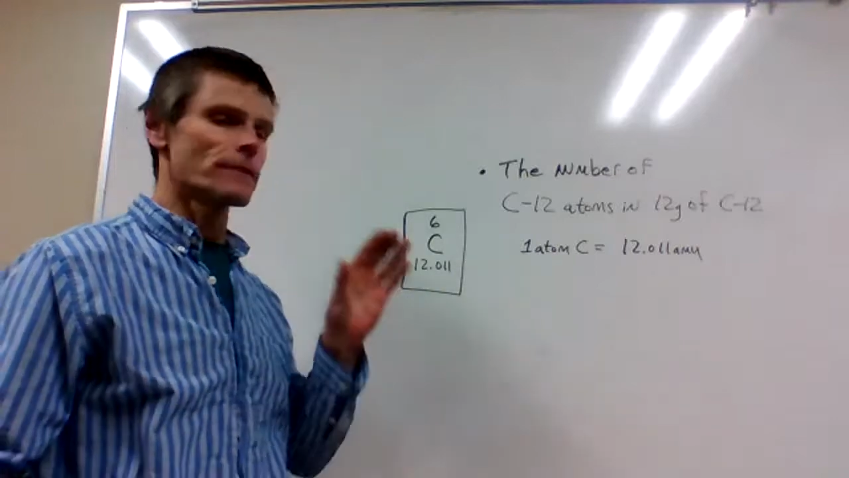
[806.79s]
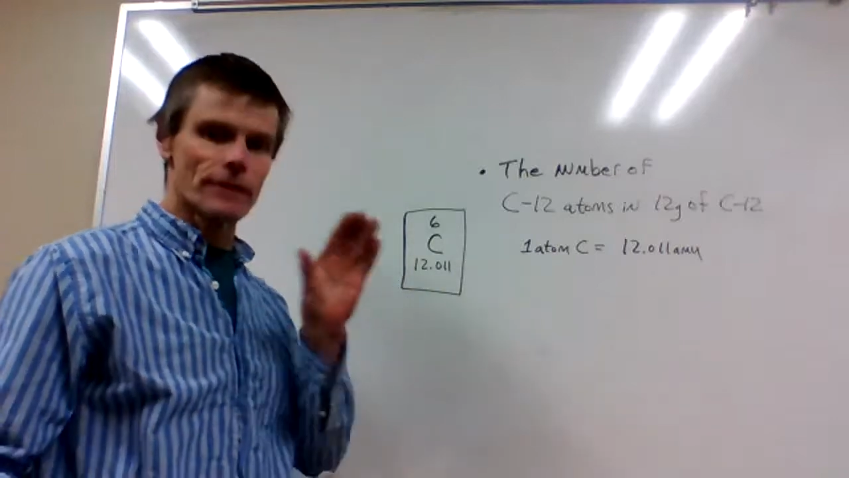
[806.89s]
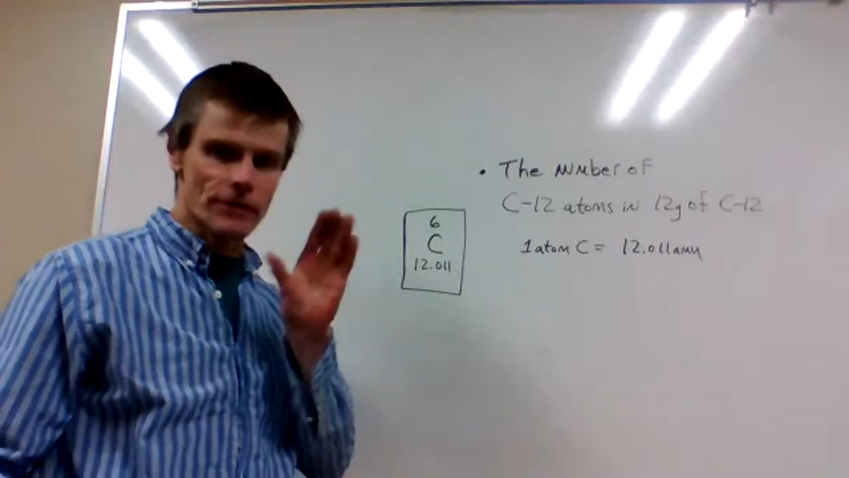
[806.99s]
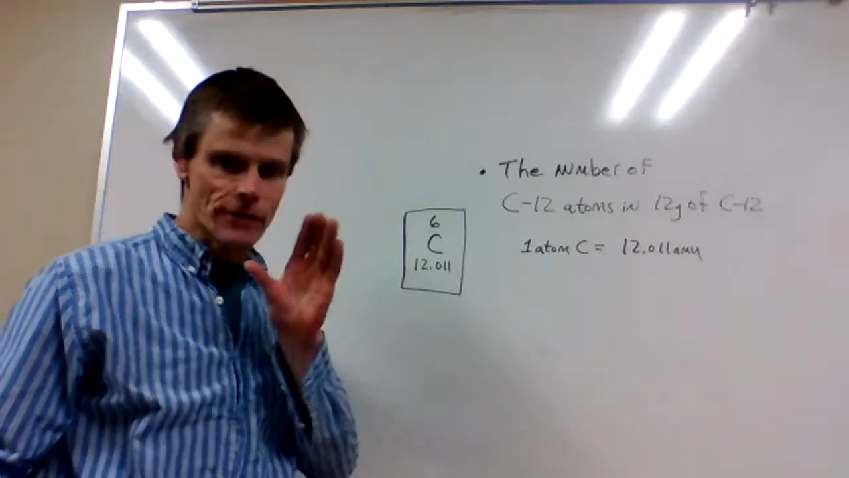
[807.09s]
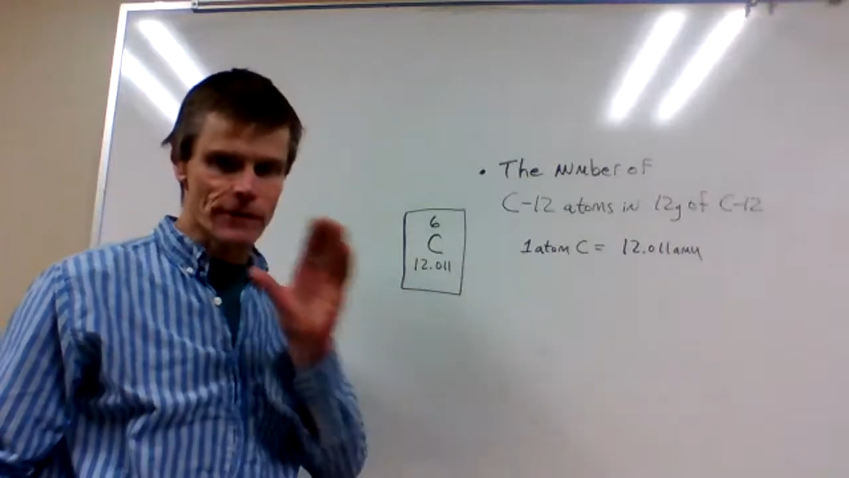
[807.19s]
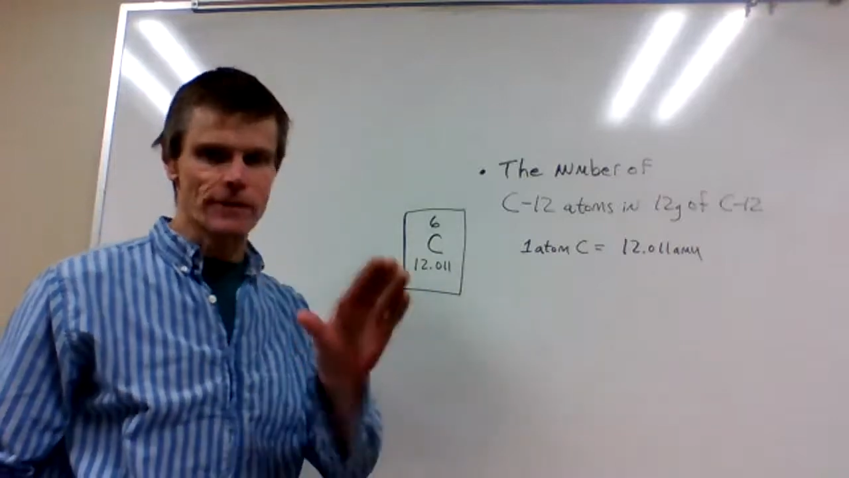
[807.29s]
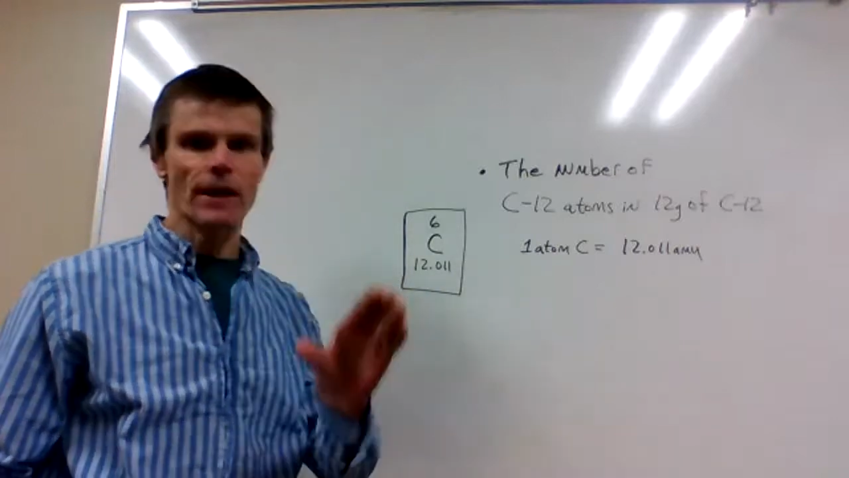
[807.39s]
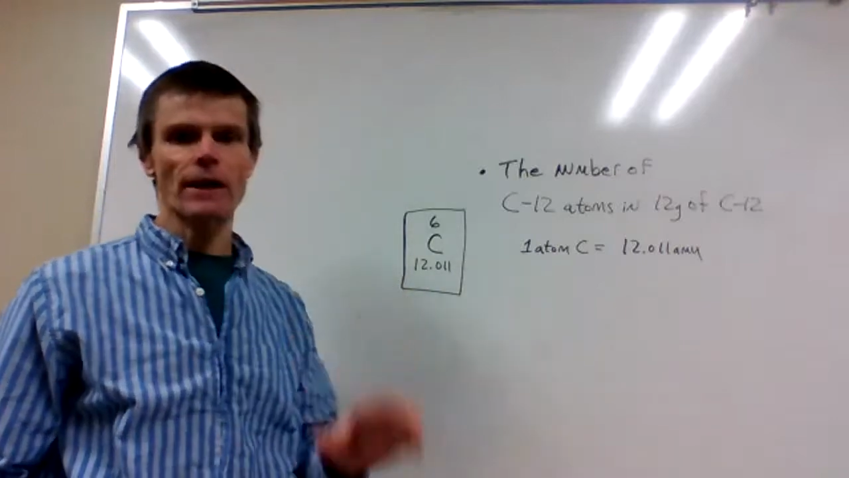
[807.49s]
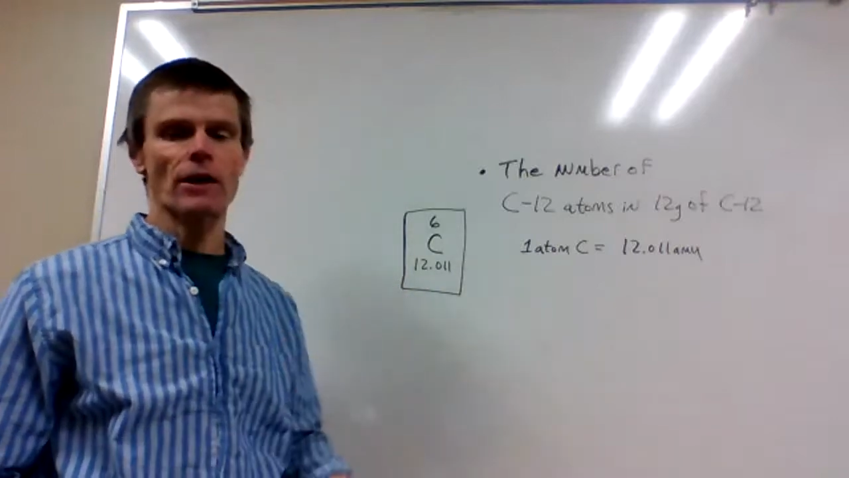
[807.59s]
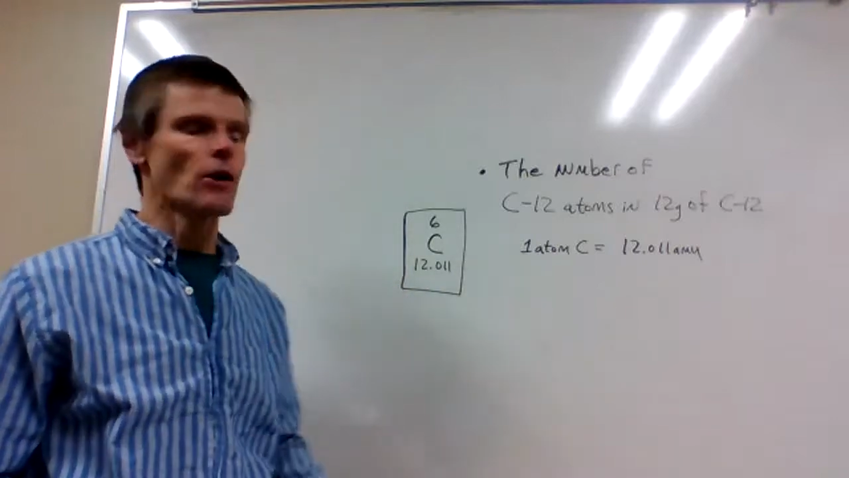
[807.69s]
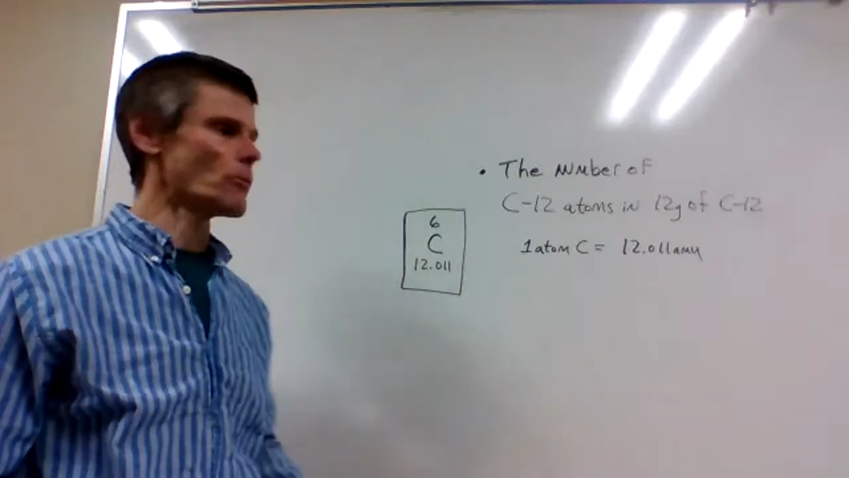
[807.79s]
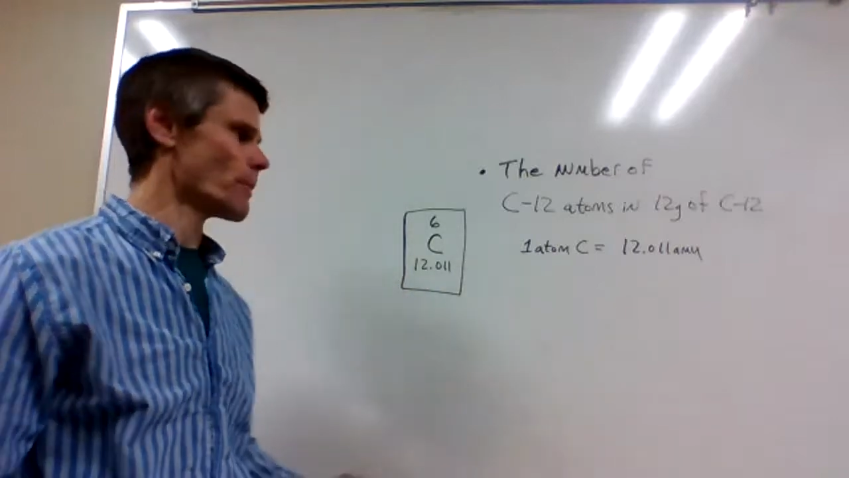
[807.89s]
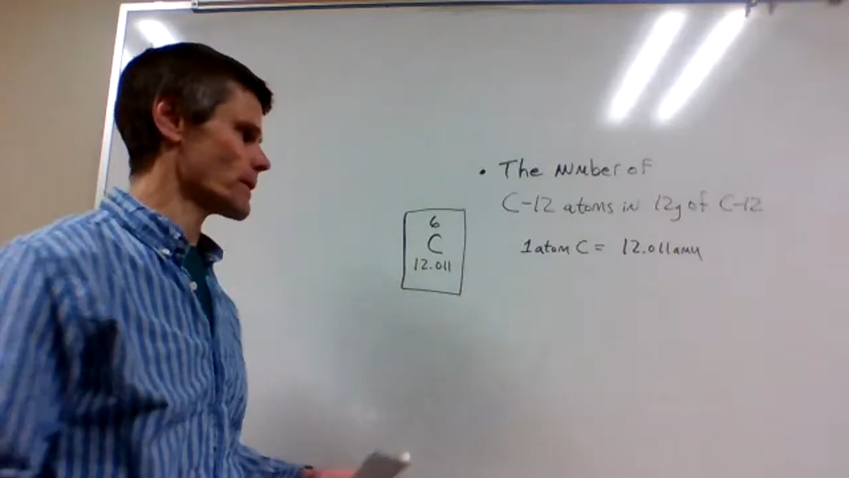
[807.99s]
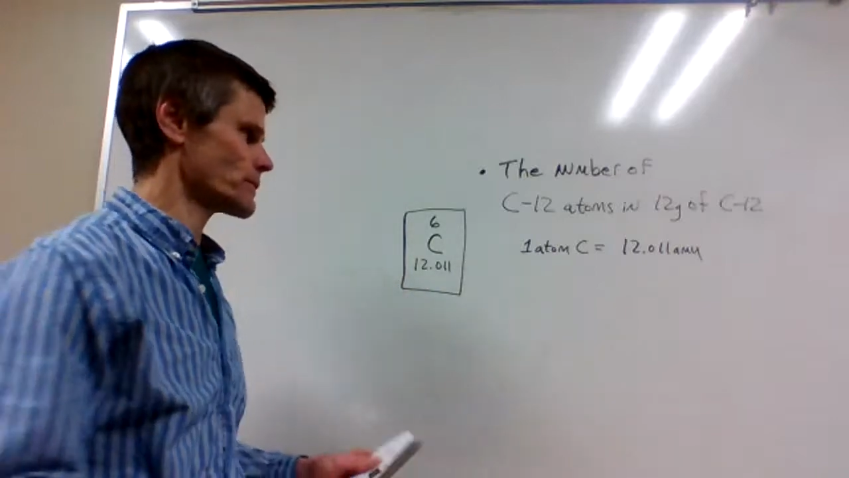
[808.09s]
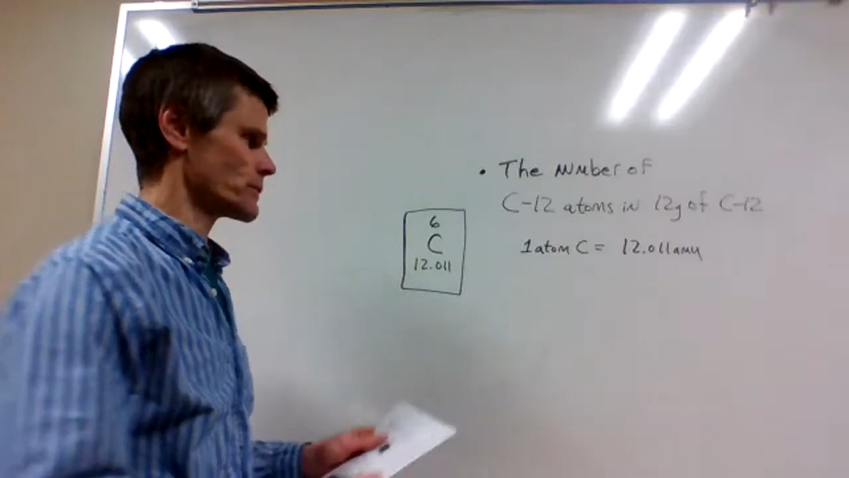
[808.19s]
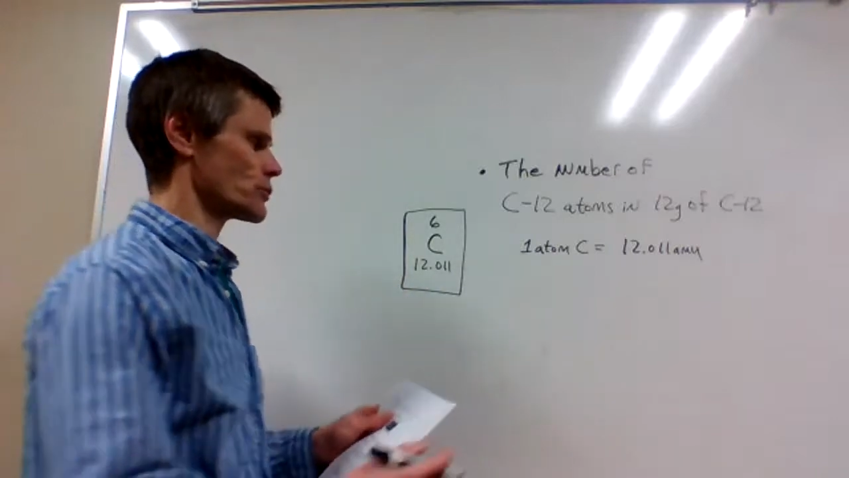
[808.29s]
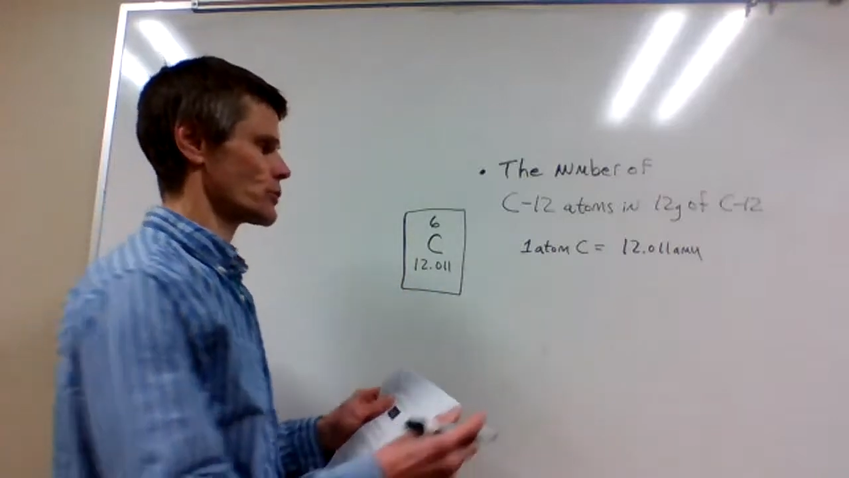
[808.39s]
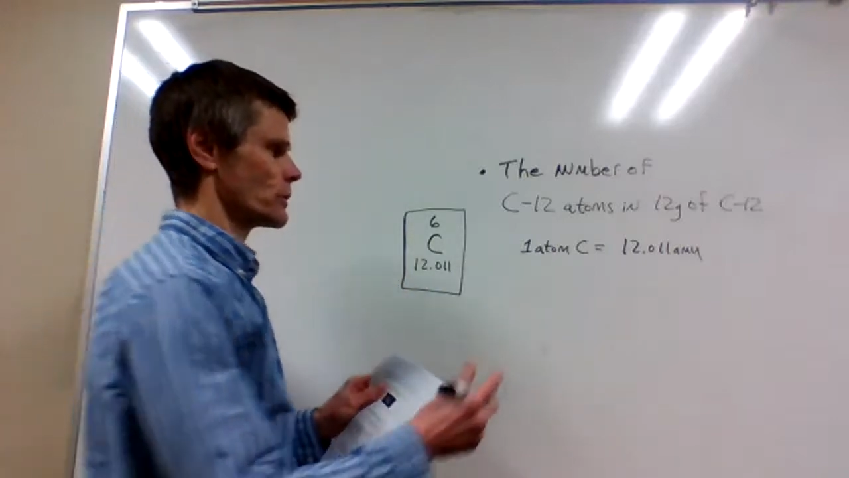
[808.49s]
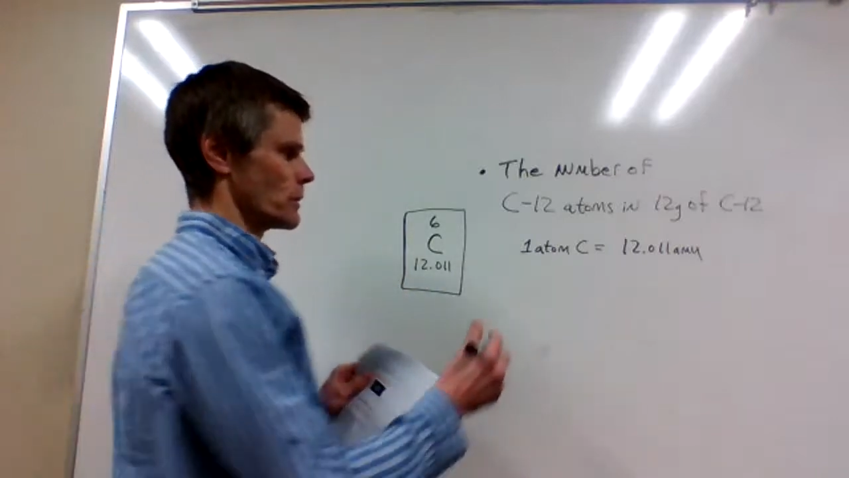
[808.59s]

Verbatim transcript: this is the take home message.